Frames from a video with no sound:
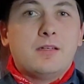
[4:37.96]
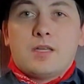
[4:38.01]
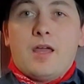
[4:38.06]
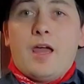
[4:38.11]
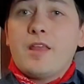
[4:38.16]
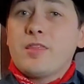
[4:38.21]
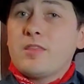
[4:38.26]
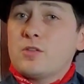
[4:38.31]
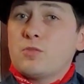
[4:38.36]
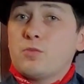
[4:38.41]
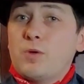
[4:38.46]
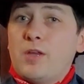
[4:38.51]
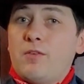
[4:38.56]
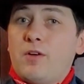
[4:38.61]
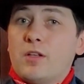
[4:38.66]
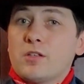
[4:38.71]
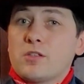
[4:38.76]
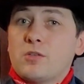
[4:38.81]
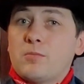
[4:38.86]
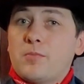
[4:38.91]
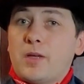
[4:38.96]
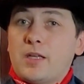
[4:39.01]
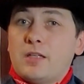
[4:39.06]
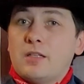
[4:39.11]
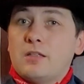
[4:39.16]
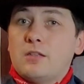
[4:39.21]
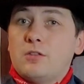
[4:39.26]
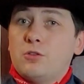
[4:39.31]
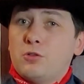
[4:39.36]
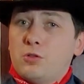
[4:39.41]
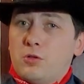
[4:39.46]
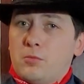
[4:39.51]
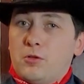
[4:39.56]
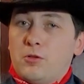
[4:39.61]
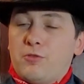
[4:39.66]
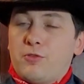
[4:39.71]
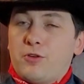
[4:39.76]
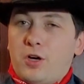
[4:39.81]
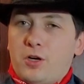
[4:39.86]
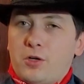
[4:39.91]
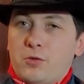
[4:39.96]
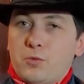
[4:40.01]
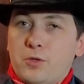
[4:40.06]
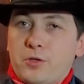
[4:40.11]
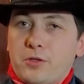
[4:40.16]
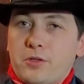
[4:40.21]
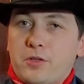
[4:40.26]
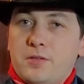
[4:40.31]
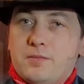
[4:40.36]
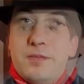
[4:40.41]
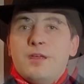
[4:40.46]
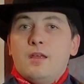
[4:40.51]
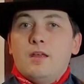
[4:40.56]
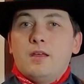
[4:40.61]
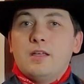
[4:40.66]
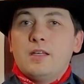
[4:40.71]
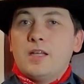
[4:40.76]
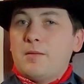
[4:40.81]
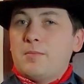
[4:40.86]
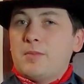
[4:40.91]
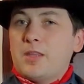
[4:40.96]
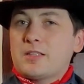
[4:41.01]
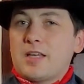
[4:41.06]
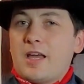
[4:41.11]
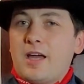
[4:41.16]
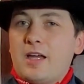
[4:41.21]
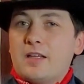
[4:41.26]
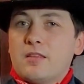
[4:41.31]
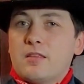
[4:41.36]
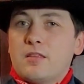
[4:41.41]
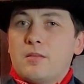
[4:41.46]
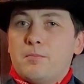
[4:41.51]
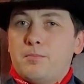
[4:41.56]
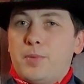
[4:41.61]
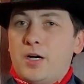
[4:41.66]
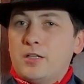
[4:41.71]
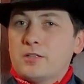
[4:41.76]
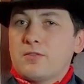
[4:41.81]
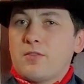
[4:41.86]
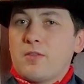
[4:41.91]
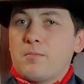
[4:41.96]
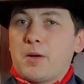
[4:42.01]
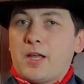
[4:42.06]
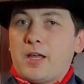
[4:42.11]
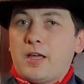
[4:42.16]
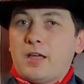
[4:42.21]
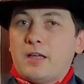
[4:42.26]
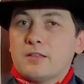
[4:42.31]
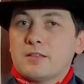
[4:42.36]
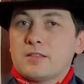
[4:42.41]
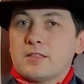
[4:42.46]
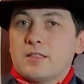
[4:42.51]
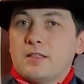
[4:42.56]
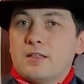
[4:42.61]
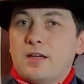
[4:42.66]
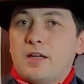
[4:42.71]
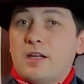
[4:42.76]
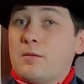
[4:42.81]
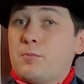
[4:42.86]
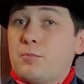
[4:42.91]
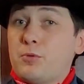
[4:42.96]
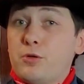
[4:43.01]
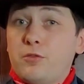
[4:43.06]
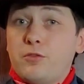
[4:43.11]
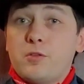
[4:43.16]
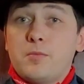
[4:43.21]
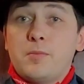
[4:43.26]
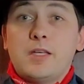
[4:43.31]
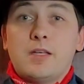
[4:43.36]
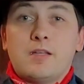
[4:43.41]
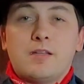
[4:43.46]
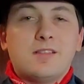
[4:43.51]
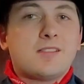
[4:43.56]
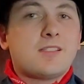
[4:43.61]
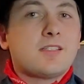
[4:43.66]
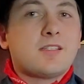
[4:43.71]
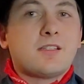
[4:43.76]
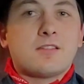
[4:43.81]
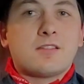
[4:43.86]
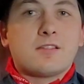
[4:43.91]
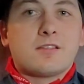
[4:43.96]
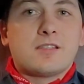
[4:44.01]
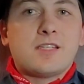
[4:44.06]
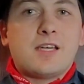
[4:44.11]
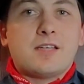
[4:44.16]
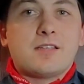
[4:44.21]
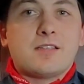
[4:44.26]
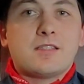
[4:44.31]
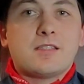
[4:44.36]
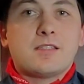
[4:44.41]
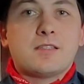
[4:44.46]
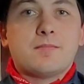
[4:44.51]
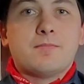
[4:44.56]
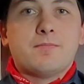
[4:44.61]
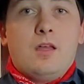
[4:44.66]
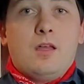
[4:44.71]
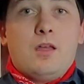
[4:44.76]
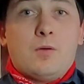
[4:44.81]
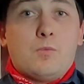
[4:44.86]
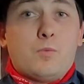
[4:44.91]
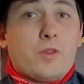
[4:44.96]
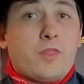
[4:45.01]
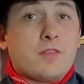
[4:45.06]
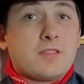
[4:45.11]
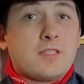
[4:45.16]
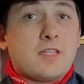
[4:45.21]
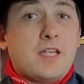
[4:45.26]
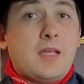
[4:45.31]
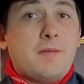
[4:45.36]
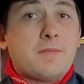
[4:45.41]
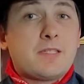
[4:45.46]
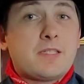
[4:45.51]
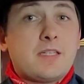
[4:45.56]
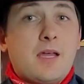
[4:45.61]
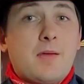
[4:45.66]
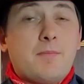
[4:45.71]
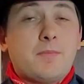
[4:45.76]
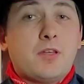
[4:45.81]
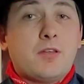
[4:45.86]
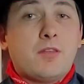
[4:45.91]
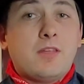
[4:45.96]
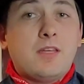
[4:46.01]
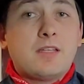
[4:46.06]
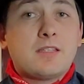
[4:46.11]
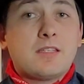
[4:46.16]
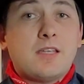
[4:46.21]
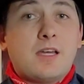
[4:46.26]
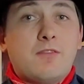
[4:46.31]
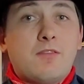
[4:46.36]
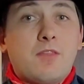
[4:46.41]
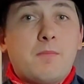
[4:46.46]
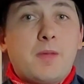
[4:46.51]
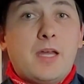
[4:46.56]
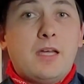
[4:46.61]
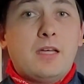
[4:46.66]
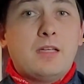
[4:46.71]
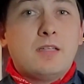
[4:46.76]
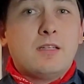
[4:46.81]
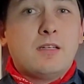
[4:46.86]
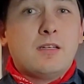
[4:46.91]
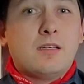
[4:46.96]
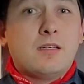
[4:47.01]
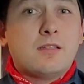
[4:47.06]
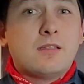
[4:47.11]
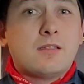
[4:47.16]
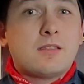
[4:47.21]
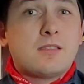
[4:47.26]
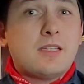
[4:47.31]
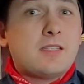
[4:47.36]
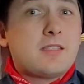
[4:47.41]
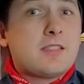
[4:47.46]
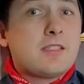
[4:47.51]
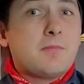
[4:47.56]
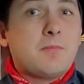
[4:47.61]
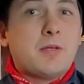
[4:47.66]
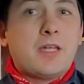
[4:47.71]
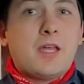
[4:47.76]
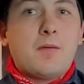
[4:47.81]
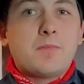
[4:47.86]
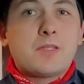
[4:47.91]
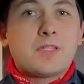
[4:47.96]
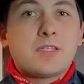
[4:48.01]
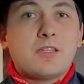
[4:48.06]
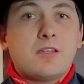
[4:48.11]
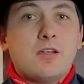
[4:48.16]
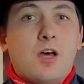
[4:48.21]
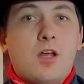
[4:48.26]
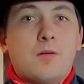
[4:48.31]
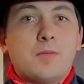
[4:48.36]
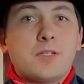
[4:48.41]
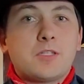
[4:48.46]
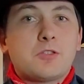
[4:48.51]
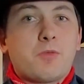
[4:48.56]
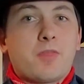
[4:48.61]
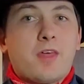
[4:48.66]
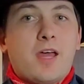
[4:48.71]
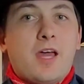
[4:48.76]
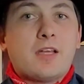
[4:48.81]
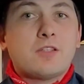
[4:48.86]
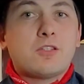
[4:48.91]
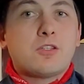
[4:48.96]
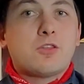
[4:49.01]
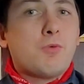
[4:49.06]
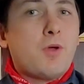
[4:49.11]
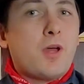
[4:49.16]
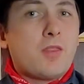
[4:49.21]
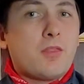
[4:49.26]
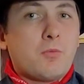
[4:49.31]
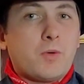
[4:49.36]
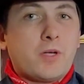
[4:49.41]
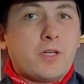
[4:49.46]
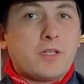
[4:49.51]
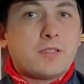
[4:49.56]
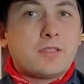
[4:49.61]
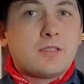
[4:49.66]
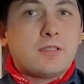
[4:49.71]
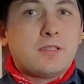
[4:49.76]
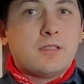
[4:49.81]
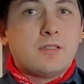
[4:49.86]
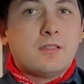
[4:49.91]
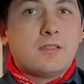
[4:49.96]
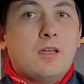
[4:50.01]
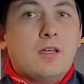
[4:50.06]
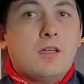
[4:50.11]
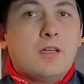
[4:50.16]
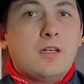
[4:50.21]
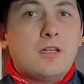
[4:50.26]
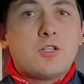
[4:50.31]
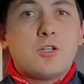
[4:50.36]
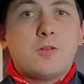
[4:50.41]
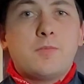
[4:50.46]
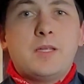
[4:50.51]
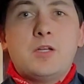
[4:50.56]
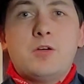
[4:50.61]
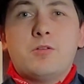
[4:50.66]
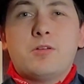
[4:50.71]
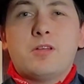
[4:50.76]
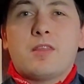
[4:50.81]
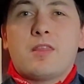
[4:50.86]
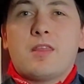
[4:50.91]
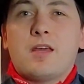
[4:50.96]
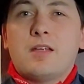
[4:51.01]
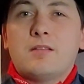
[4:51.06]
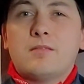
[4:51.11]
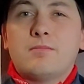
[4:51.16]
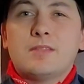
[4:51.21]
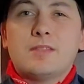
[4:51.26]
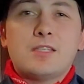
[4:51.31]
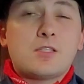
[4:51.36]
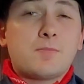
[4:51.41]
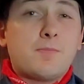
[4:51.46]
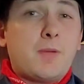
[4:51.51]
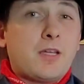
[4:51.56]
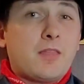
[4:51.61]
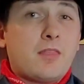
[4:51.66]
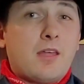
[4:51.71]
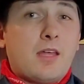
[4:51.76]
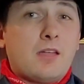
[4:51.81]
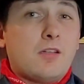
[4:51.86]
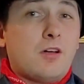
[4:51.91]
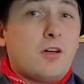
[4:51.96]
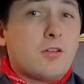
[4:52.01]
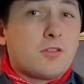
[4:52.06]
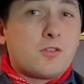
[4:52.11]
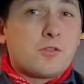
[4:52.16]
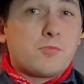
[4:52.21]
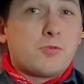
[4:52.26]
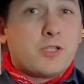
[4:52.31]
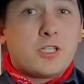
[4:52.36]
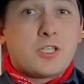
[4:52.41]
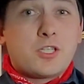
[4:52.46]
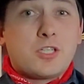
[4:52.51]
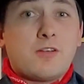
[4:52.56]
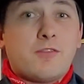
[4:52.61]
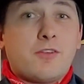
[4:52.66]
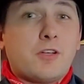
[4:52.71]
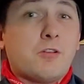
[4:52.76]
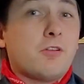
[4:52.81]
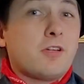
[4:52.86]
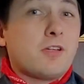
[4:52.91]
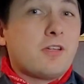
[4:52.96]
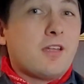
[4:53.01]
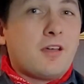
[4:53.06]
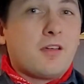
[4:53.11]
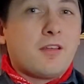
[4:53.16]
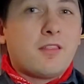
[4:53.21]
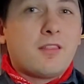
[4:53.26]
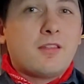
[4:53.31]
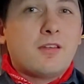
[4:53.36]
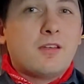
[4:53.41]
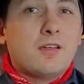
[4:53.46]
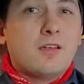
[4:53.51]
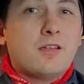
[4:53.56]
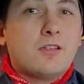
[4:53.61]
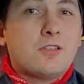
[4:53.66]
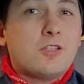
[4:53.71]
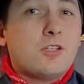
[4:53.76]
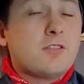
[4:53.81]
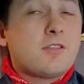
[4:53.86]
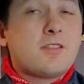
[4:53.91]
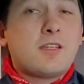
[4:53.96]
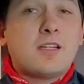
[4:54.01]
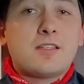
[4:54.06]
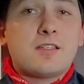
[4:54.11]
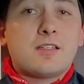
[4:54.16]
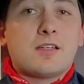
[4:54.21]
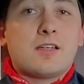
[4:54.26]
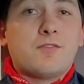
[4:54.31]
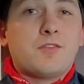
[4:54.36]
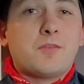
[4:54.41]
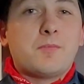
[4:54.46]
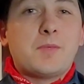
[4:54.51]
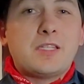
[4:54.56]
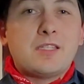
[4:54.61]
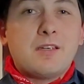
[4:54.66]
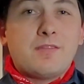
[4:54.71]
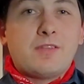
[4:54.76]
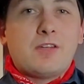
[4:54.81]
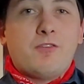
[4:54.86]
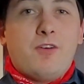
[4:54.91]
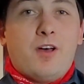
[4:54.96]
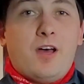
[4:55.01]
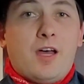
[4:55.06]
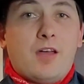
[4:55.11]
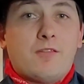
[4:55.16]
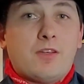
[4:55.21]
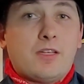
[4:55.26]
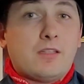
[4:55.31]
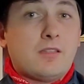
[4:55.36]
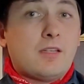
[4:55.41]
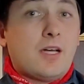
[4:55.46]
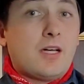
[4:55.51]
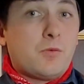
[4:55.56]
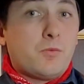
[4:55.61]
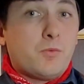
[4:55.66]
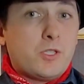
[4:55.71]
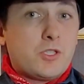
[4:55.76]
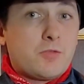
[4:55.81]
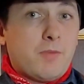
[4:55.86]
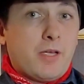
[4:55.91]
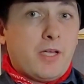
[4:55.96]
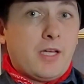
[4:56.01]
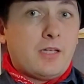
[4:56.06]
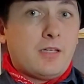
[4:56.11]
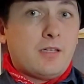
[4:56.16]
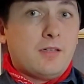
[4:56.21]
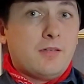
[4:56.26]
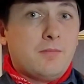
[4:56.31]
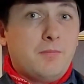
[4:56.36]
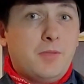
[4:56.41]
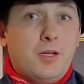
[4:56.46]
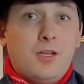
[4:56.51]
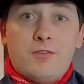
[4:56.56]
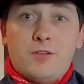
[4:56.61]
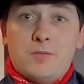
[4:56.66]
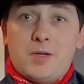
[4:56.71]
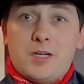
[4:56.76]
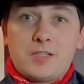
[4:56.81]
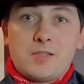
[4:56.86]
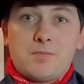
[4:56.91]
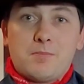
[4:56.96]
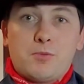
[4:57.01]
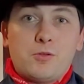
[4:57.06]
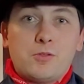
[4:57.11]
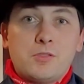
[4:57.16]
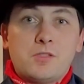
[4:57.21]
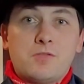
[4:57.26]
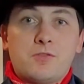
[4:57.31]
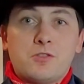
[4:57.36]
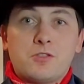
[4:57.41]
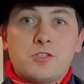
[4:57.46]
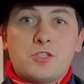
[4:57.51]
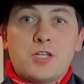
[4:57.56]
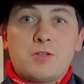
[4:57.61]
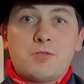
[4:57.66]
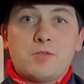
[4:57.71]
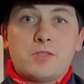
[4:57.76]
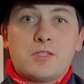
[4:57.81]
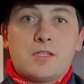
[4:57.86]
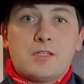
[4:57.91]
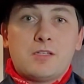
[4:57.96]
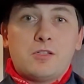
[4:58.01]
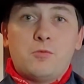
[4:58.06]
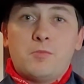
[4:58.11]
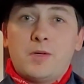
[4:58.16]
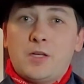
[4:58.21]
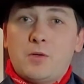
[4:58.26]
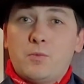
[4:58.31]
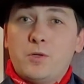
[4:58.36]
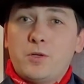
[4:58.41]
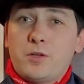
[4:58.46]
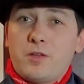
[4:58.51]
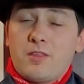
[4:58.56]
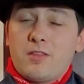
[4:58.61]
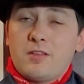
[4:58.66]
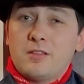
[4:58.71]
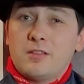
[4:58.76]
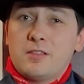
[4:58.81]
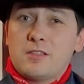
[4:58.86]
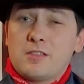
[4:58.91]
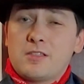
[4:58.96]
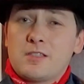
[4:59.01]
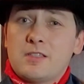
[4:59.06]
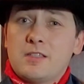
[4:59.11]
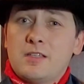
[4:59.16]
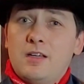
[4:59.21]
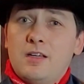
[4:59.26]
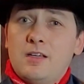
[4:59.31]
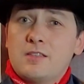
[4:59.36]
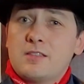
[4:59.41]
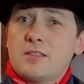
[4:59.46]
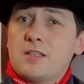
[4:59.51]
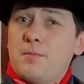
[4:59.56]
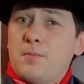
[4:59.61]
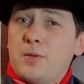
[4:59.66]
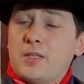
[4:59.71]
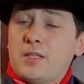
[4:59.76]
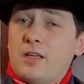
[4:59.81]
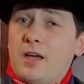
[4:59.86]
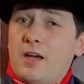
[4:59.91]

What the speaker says: And this weave also made it durable for hard work. He named this hat the Boss of the Plains, and it proved to be an instant success. And with his name stamped on the inside of the band, Stetson became synonymous with hats throughout the West. It should be noted that, despite that doctor's prediction of an early death, John Stetson lived to be 75 and died a rich man, beloved by his employees for his generous and humane work ethics, his company a